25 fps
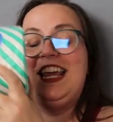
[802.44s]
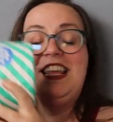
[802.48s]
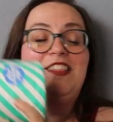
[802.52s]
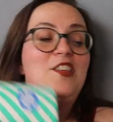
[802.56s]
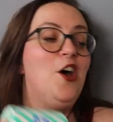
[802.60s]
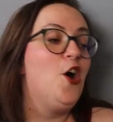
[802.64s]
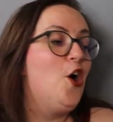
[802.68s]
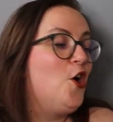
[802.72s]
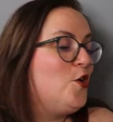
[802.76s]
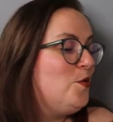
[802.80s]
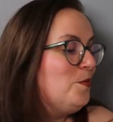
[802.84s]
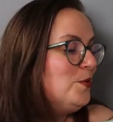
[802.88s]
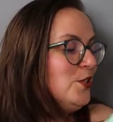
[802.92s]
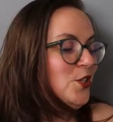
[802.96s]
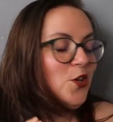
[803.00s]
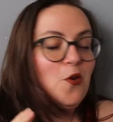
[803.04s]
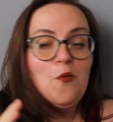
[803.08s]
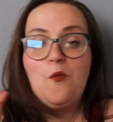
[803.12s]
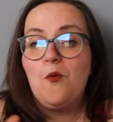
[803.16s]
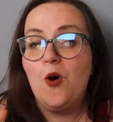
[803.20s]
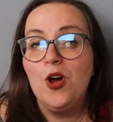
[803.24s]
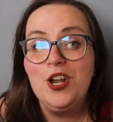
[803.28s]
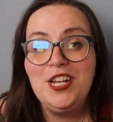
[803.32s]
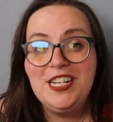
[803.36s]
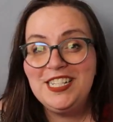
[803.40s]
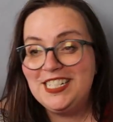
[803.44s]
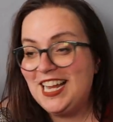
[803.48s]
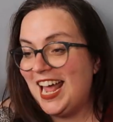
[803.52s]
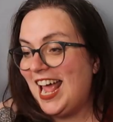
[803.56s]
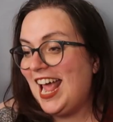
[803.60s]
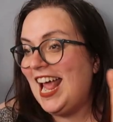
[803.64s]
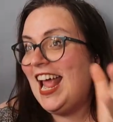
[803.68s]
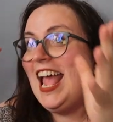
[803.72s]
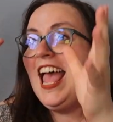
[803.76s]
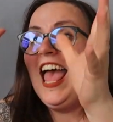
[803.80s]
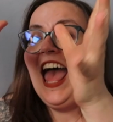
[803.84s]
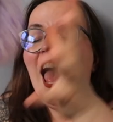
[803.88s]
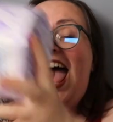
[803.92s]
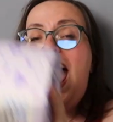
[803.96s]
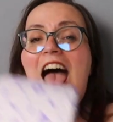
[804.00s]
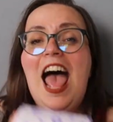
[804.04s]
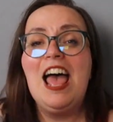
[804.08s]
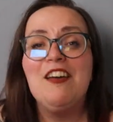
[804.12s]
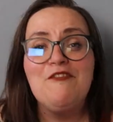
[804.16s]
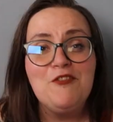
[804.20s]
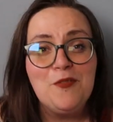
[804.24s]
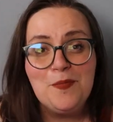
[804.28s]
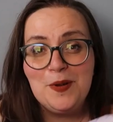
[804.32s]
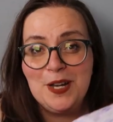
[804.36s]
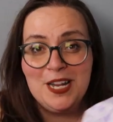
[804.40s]
in the hopes that one day
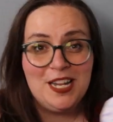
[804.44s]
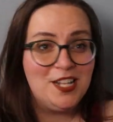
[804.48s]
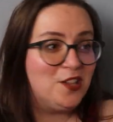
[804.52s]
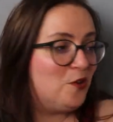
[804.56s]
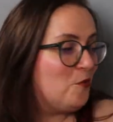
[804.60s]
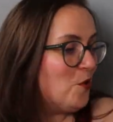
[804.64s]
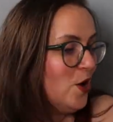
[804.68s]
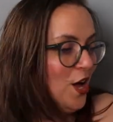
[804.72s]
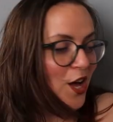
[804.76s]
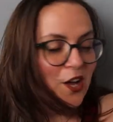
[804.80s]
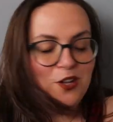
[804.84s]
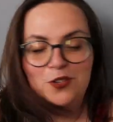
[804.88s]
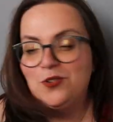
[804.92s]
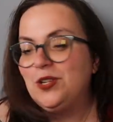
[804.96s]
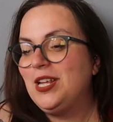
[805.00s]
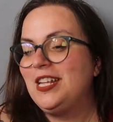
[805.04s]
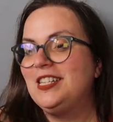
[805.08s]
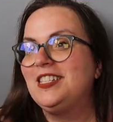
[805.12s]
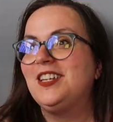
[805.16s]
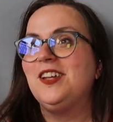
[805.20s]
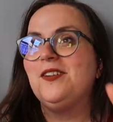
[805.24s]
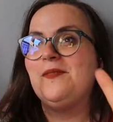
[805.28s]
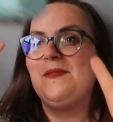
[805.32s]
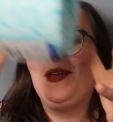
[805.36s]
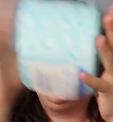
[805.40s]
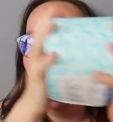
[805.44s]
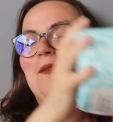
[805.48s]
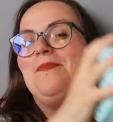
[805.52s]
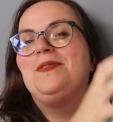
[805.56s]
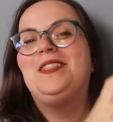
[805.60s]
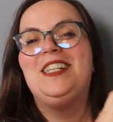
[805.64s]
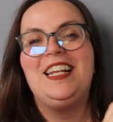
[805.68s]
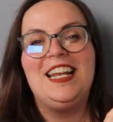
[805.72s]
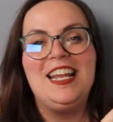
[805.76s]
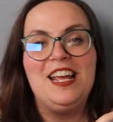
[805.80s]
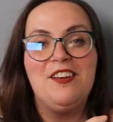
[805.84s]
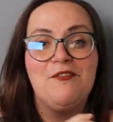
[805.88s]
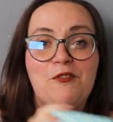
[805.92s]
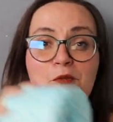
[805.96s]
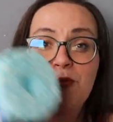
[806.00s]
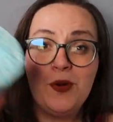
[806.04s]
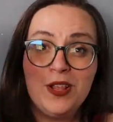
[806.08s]
everybody in the world is gonna be able to live